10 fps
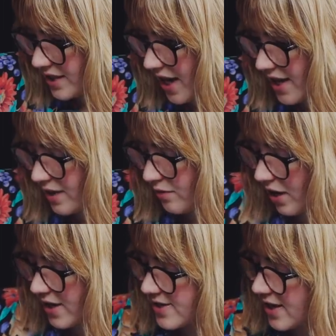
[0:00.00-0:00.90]
tiny
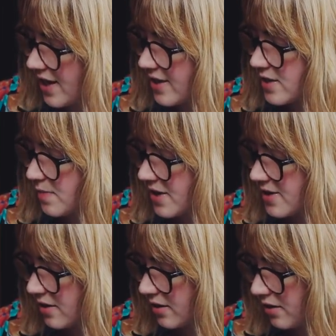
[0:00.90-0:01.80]
rice cakes,
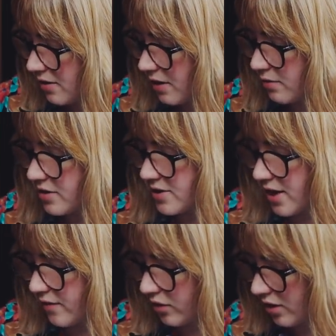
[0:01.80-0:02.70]
basically. Oh, that one doesn't
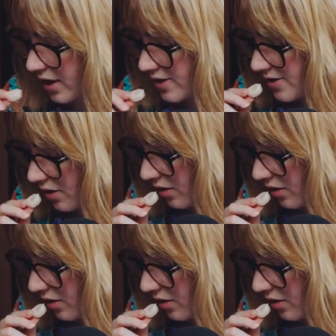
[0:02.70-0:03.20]
have a lot of icing